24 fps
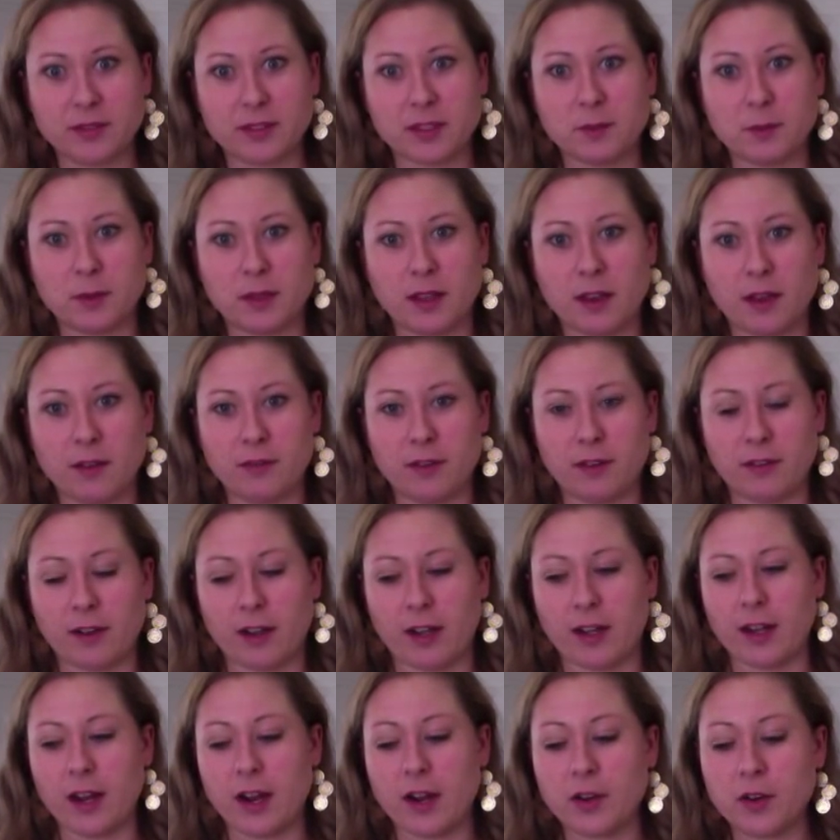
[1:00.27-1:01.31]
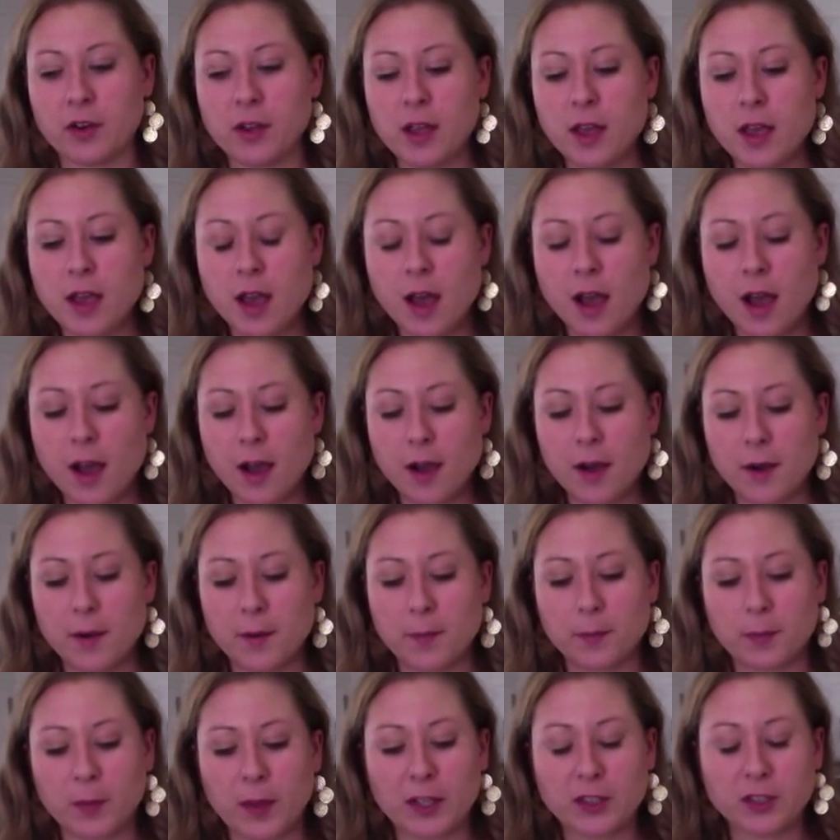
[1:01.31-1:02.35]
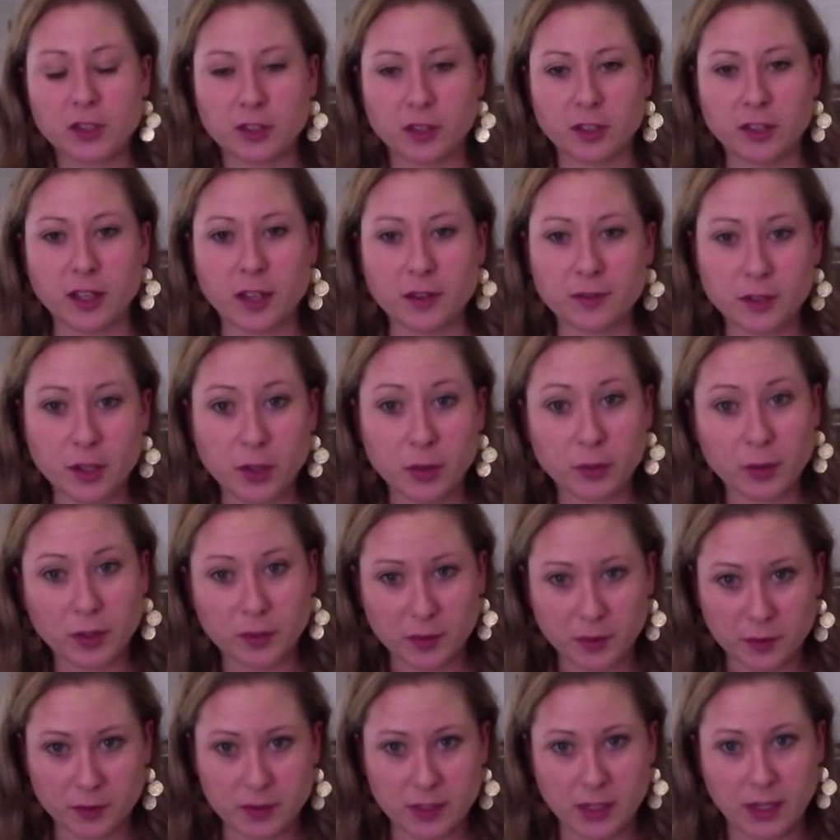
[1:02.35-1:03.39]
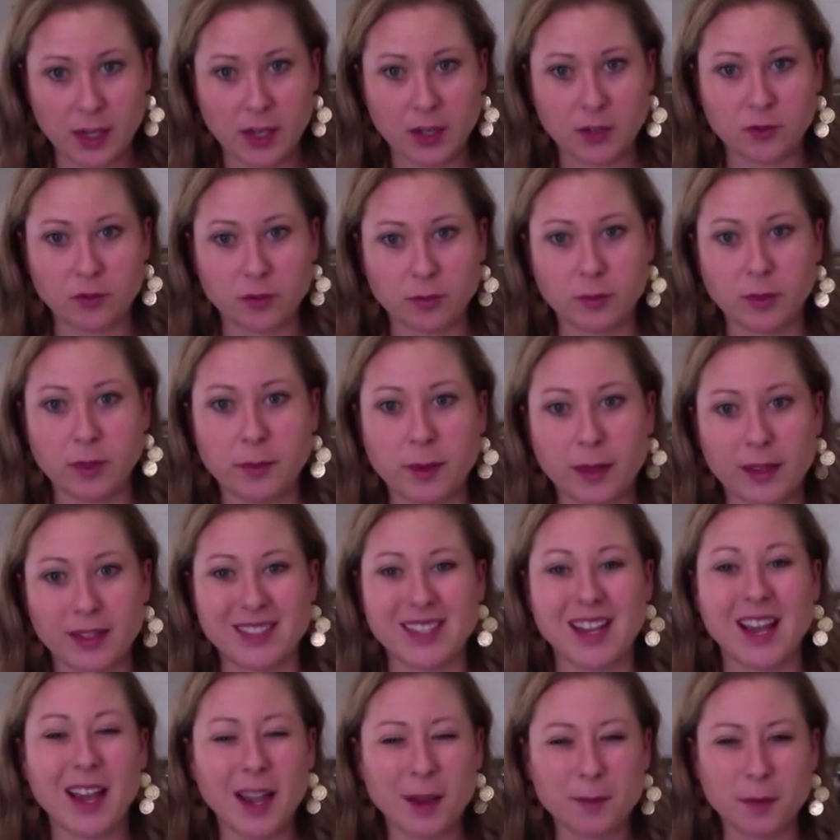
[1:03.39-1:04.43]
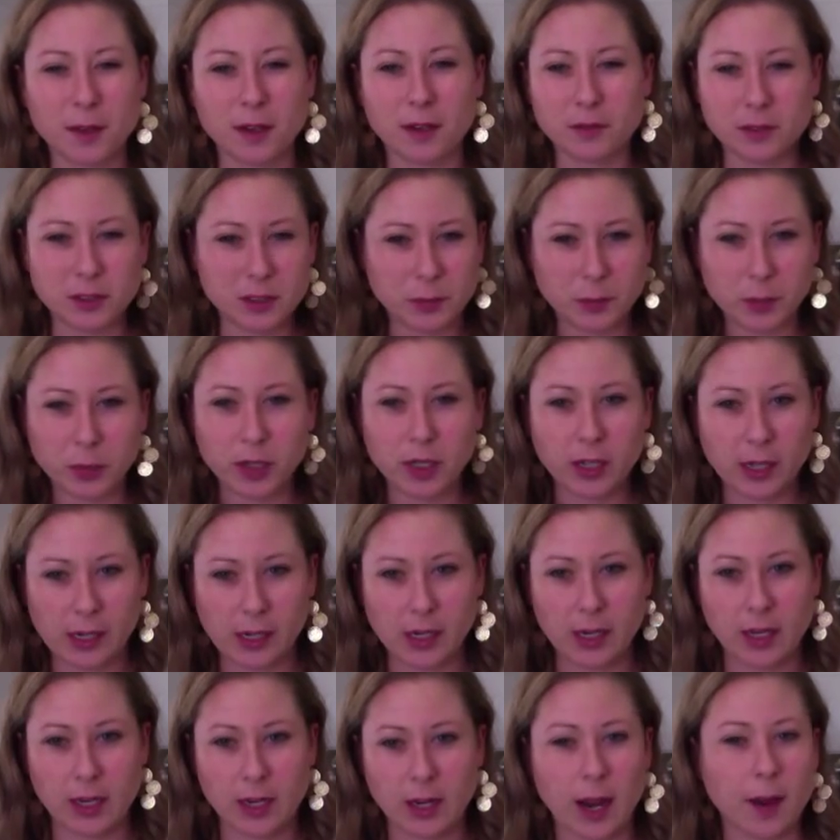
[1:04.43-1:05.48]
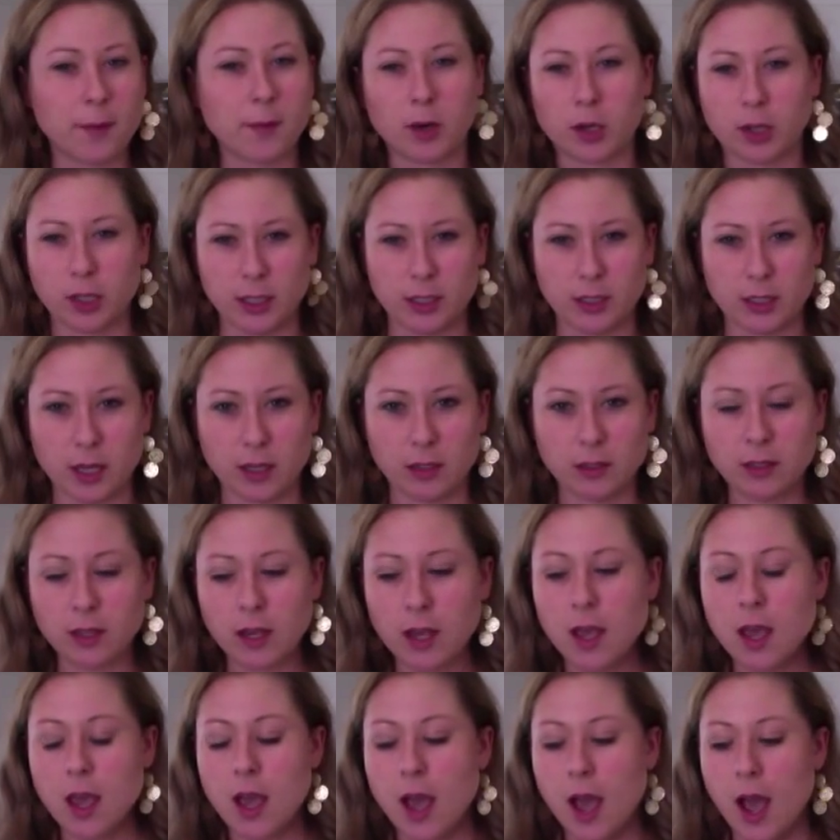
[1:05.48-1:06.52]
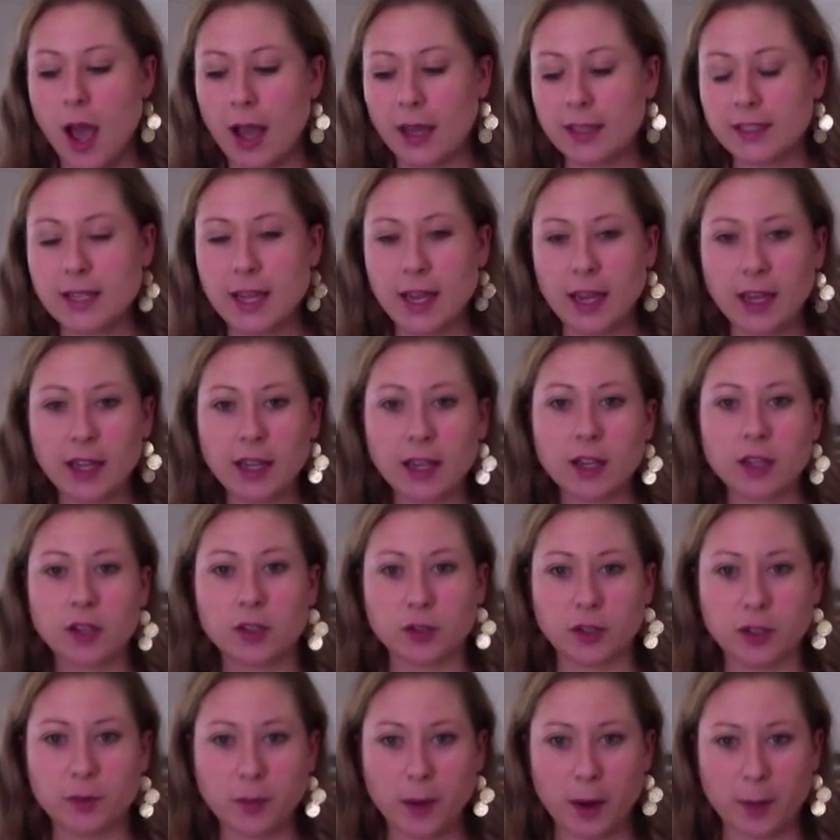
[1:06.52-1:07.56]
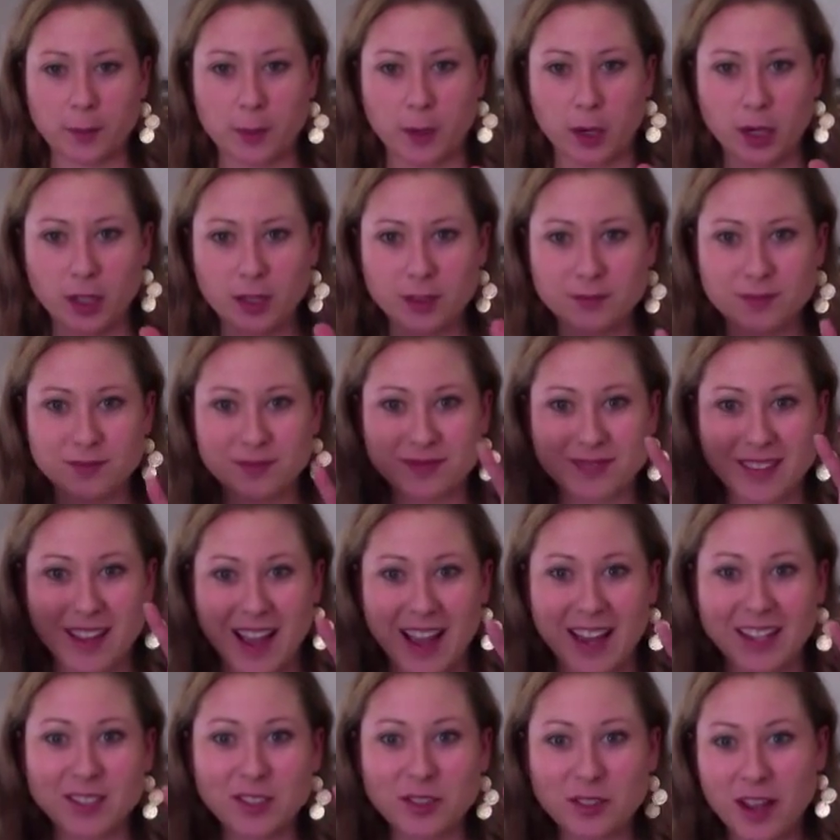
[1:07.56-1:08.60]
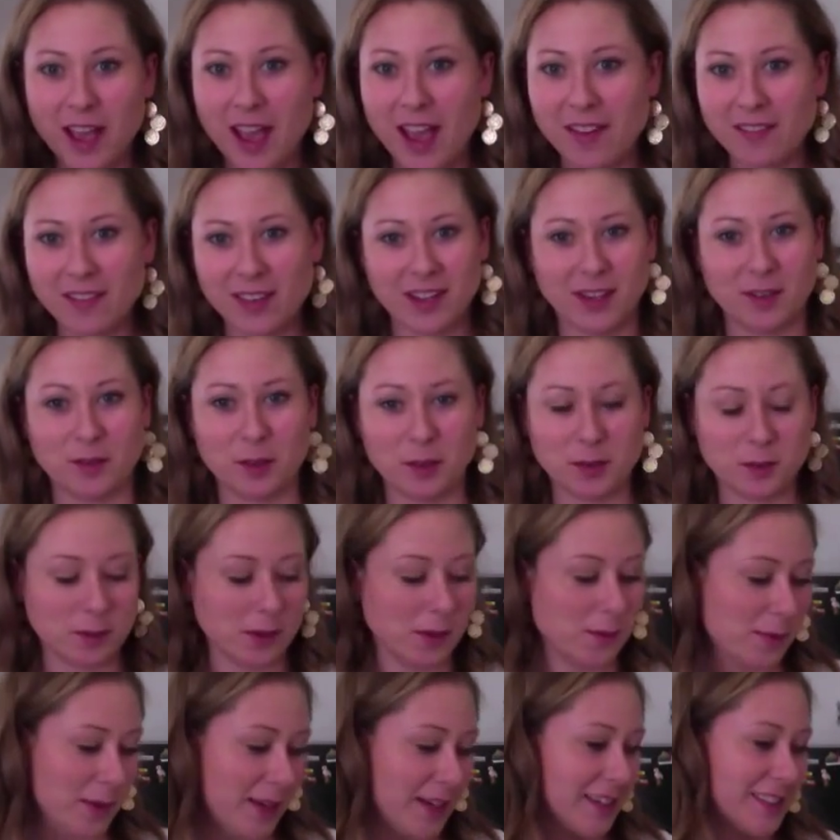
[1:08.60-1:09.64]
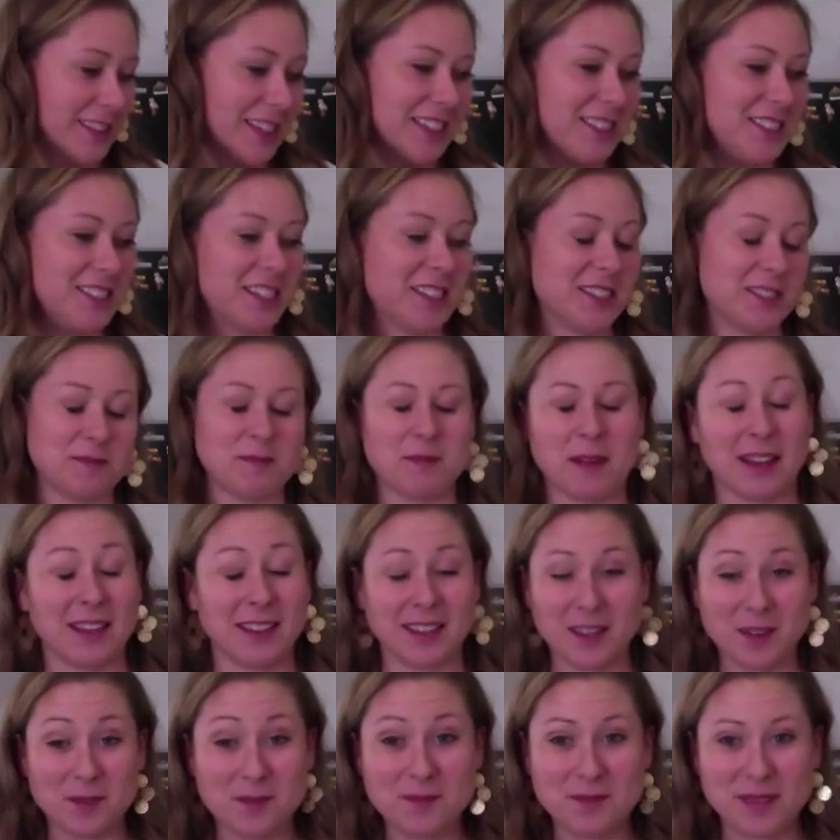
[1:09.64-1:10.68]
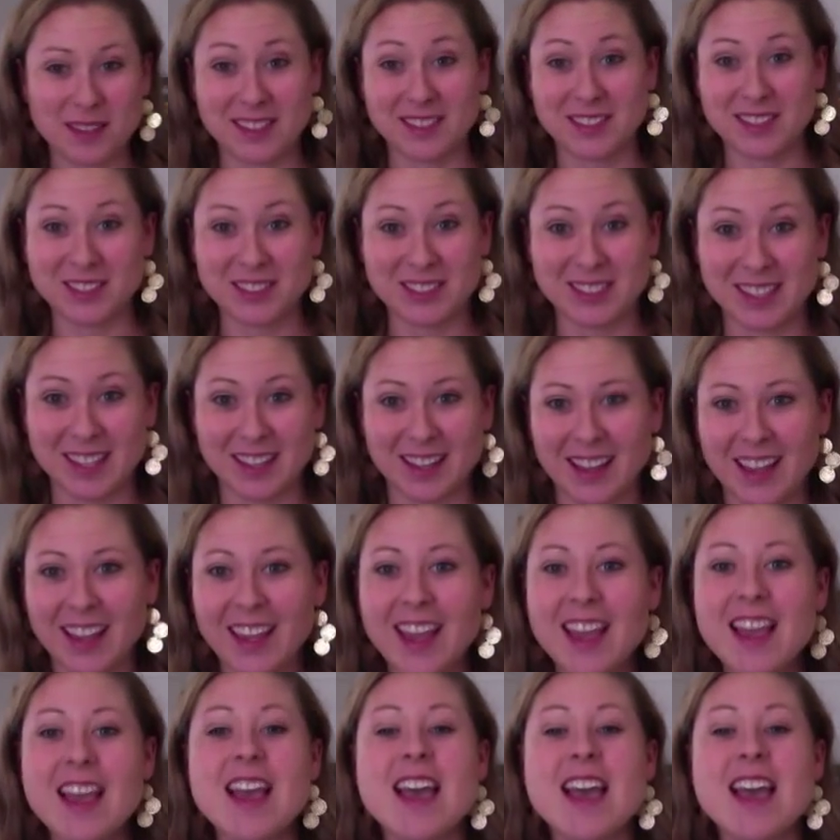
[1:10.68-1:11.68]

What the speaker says: some in the oven right now, I turn on the oven to 350, and normally by the time the oven's preheated, I'm already done. I take a green pepper. I don't have any with me because I just made them. This is silly.